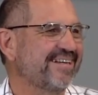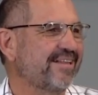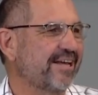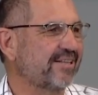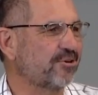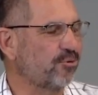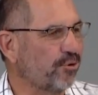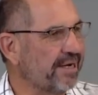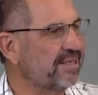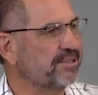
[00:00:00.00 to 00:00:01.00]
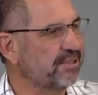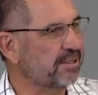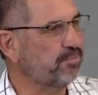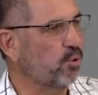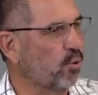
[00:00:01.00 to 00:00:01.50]
that the reason
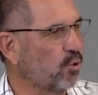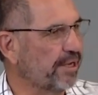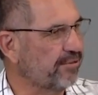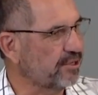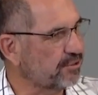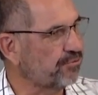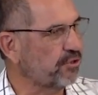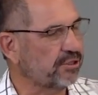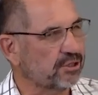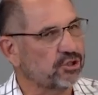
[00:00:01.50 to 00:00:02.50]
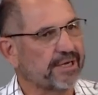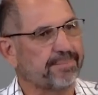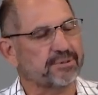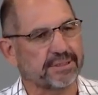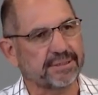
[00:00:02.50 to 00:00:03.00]
that Paul in this first
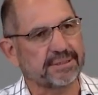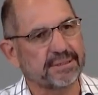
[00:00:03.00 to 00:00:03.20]
chapter